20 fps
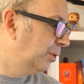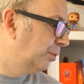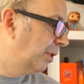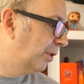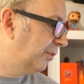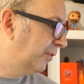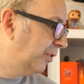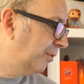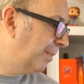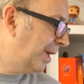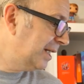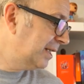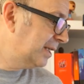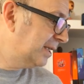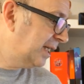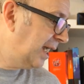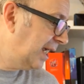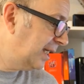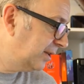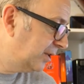Well, for the Mate
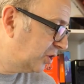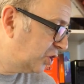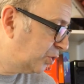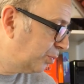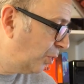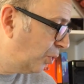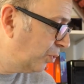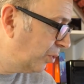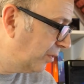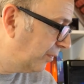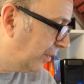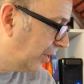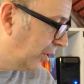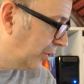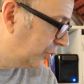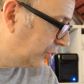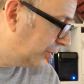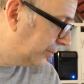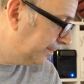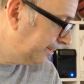ten, the smaller
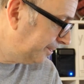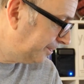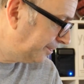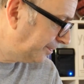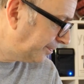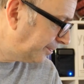version,